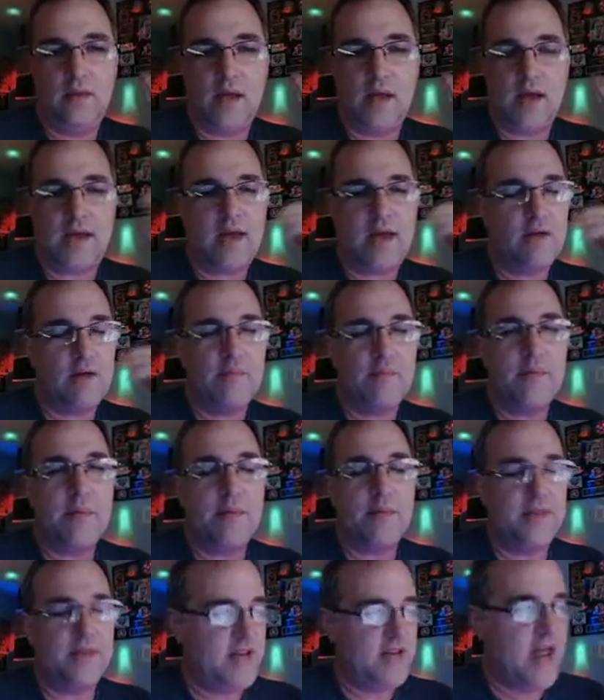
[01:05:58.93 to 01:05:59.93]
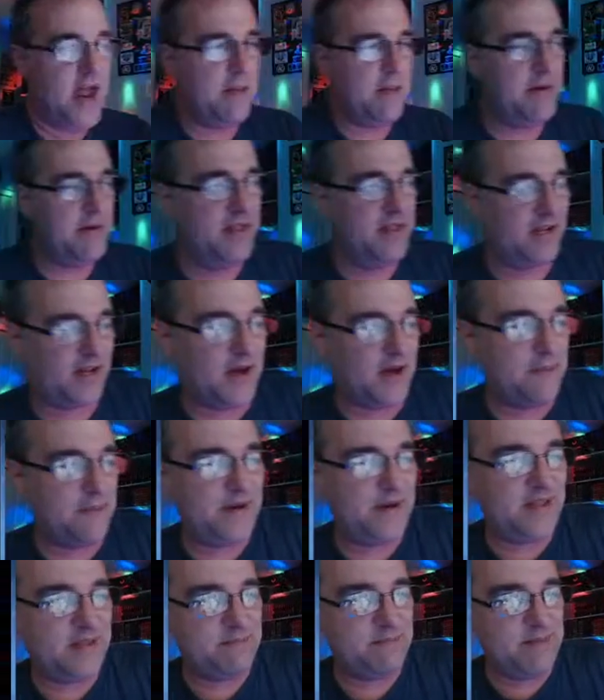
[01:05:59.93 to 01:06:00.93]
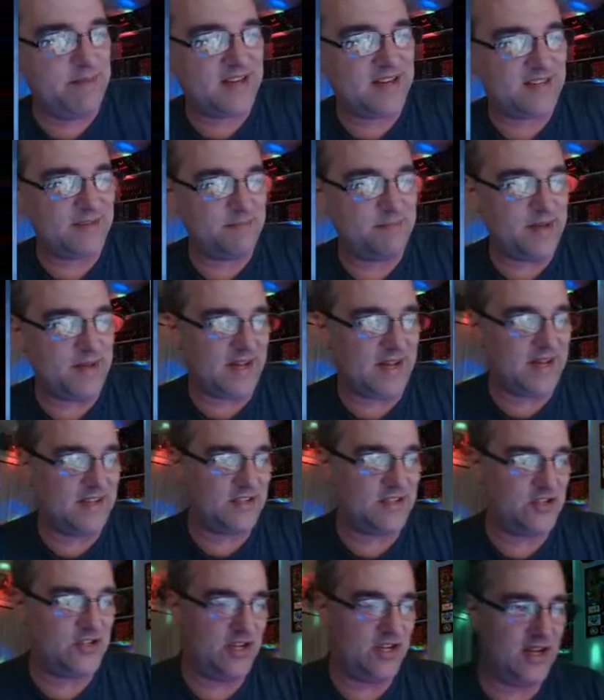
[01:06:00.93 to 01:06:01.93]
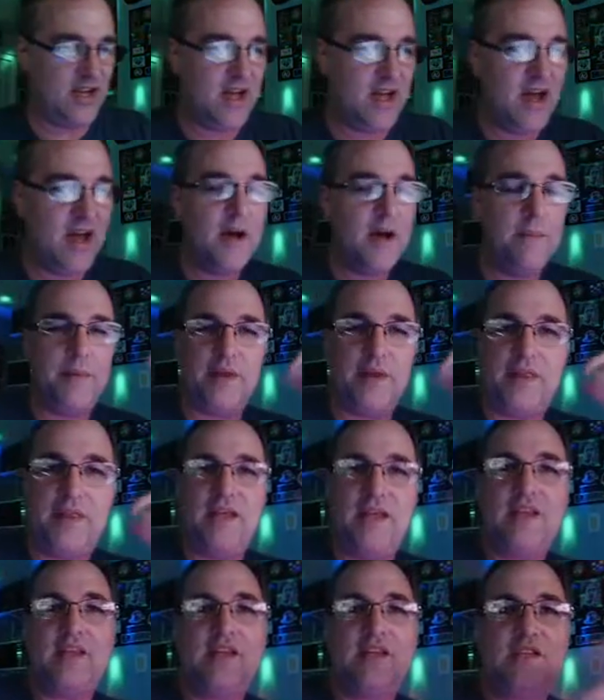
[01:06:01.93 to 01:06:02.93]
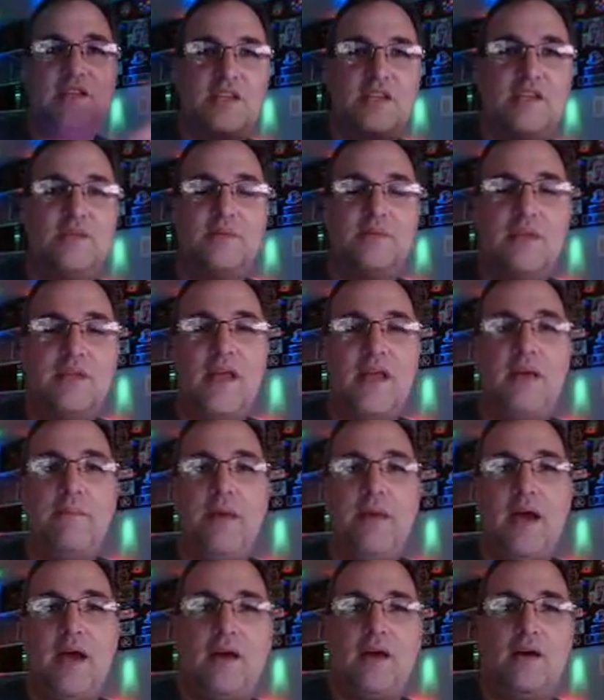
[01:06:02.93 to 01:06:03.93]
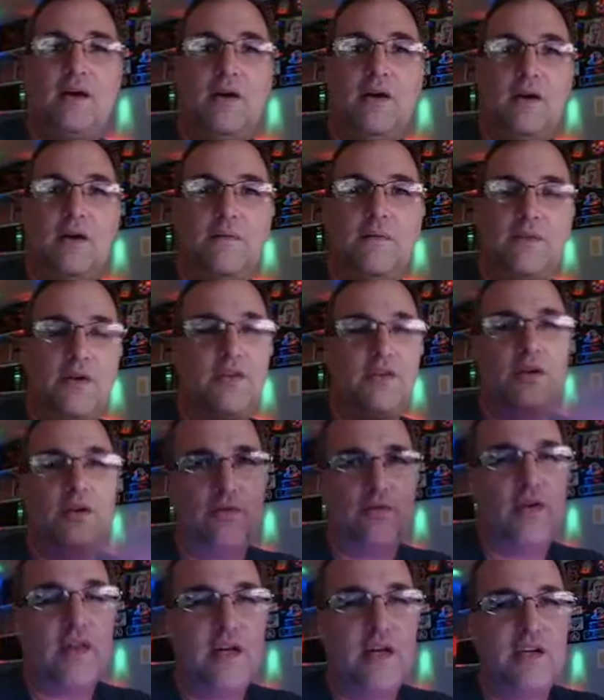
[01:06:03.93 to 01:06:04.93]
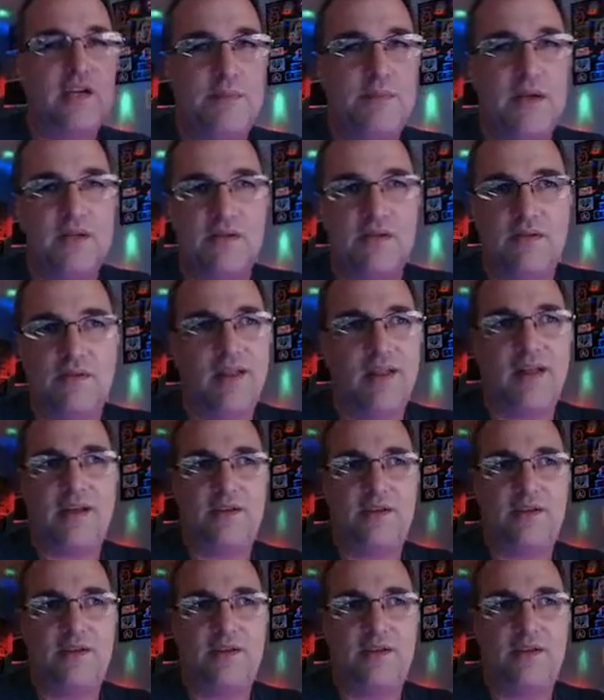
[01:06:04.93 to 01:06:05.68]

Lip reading: can't remember the name of the company that makes the Mega SG, but the systems that they make they're really expensive, like